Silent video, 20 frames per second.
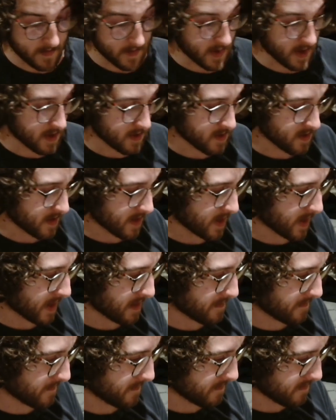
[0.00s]
I
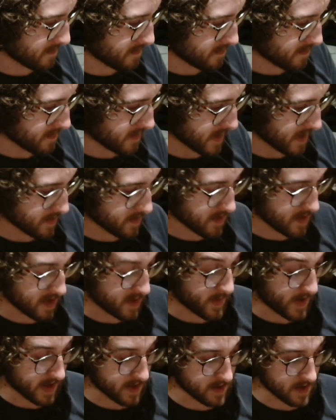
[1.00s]
have like
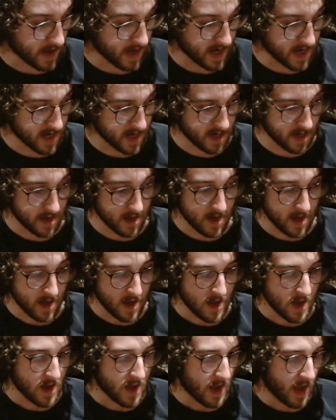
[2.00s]
sleep anxiety,
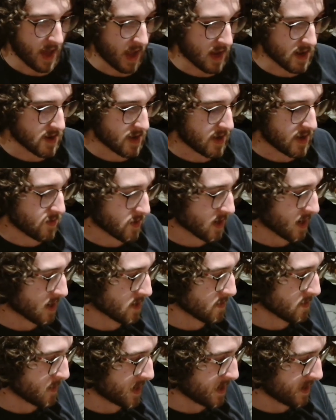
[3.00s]
and he would
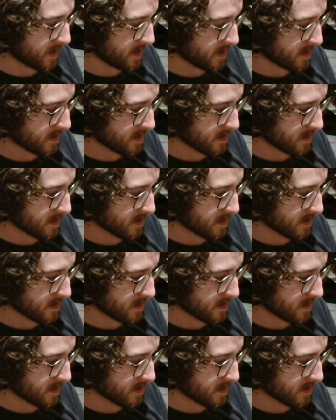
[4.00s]
cuddle me